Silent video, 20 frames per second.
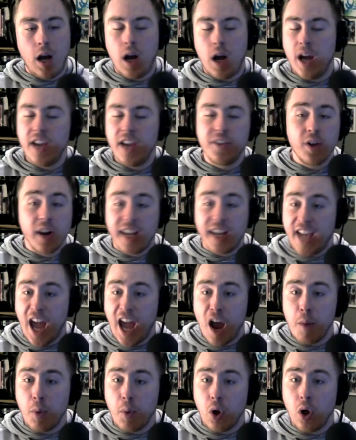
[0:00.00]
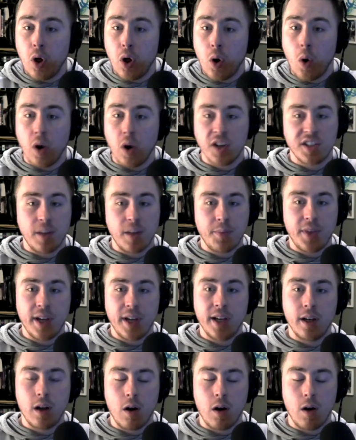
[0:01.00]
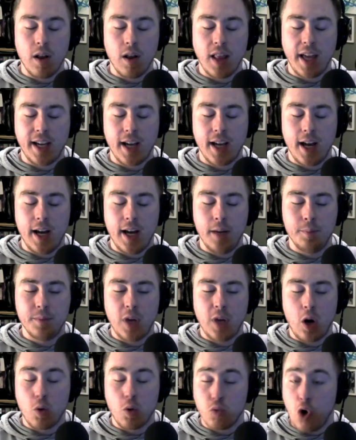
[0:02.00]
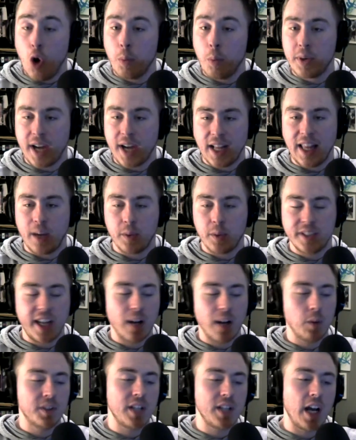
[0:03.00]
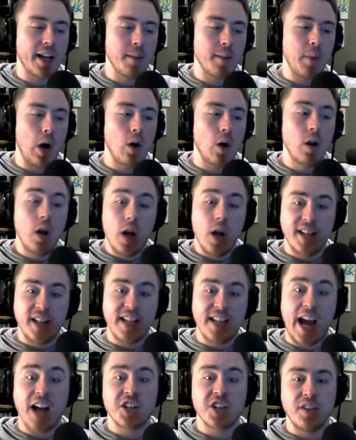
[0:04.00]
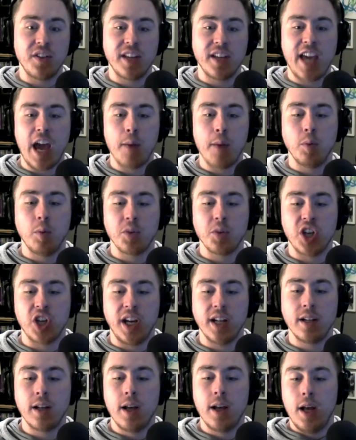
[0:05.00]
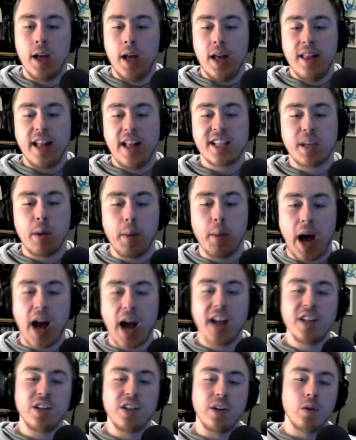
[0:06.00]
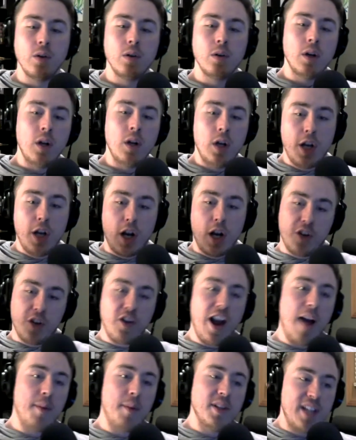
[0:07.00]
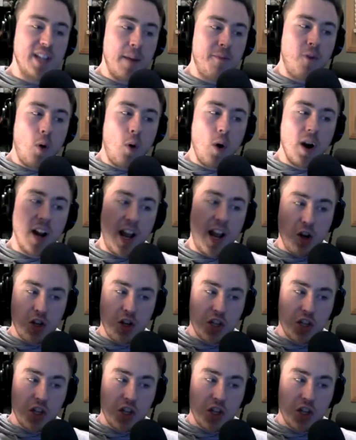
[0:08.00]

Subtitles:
either a cable or something, or like a rope, kind of like what Tanner was talking about, attached to the cable machine. That's going to be behind you. You're going to grab it, step forward, and you're just going to